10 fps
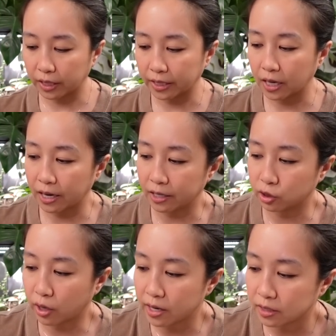like I
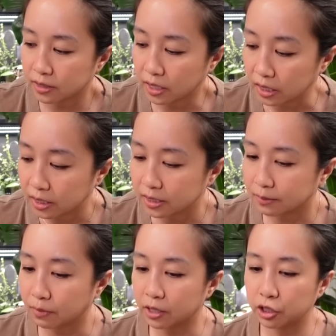try to take as
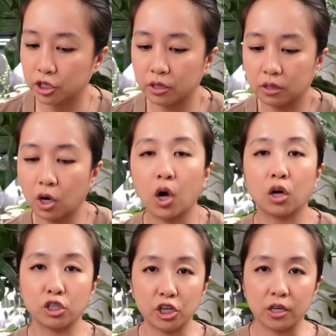much
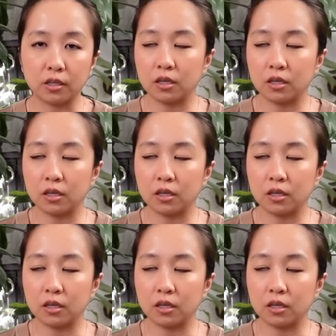caution